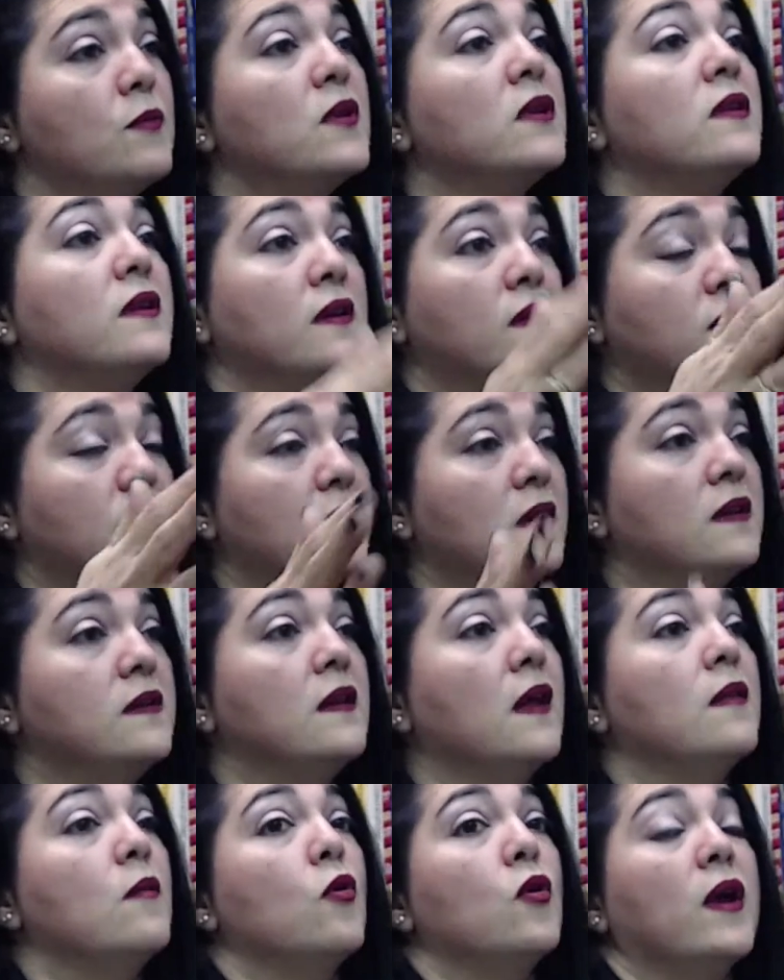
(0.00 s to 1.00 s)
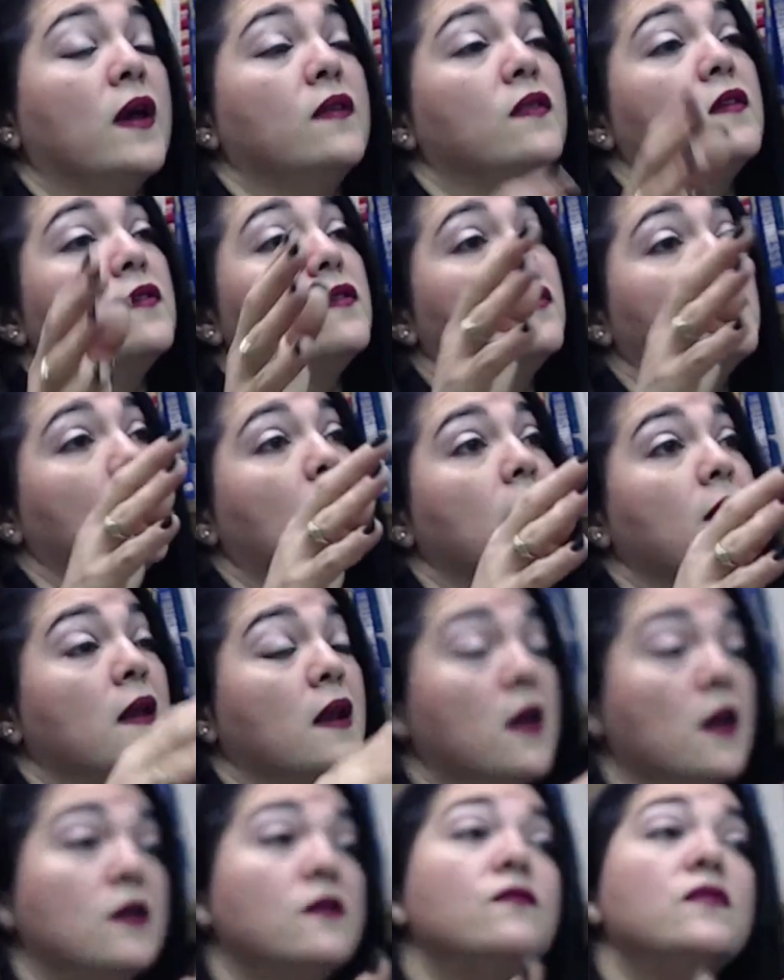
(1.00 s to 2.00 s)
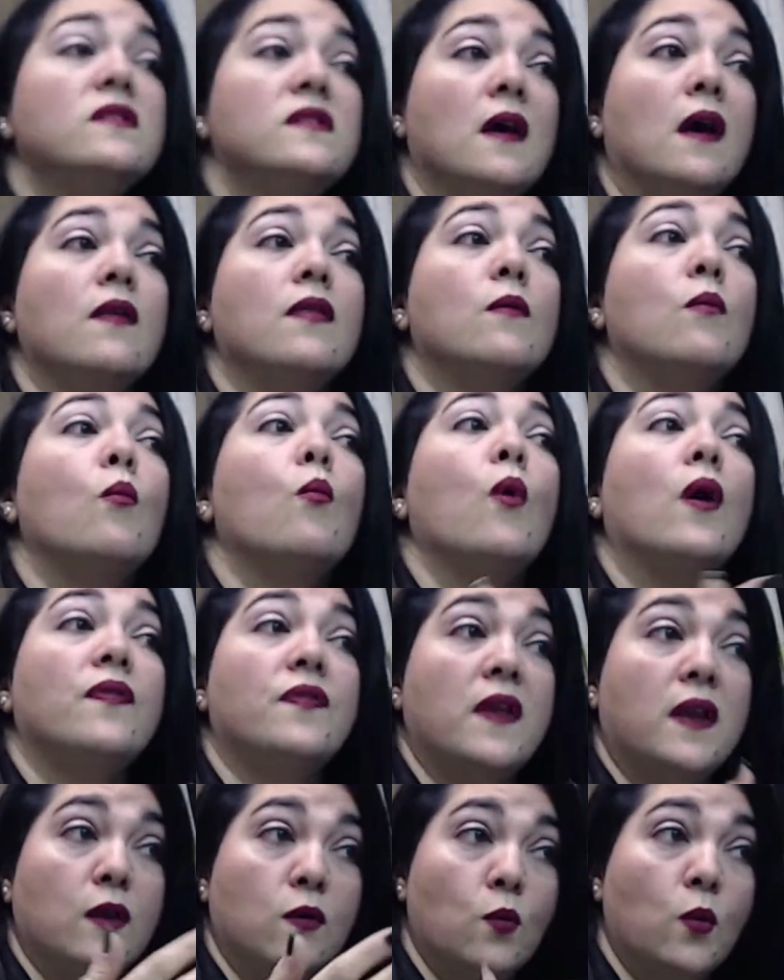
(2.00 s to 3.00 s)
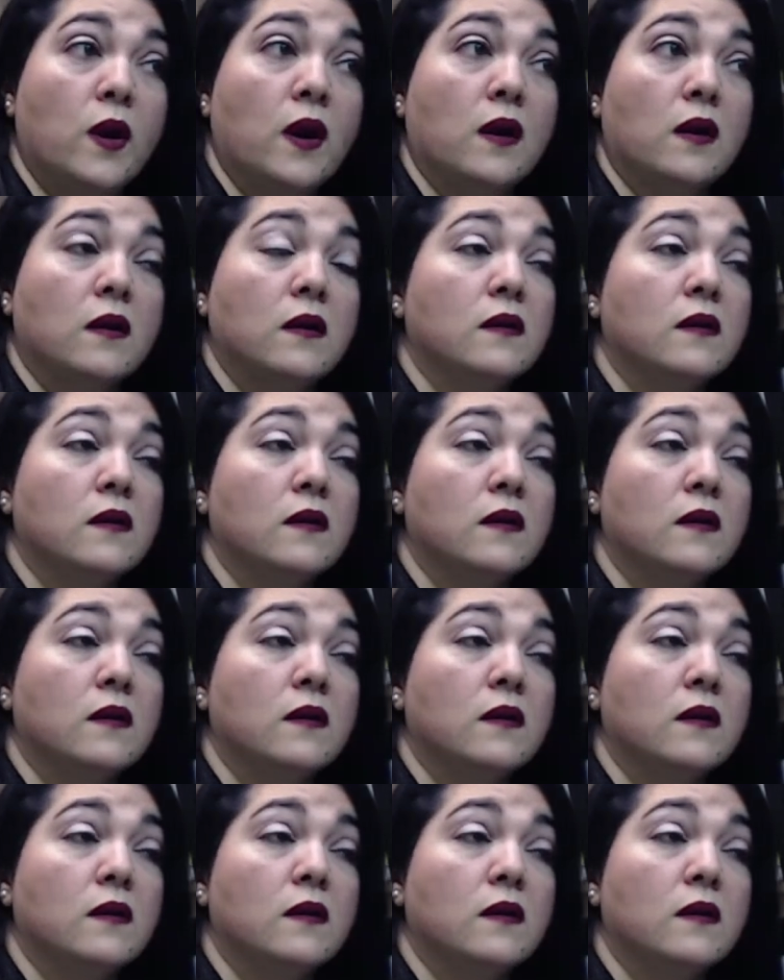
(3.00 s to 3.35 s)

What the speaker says: the list, and I tell them, okay, this, and then I even tell them what they can wear,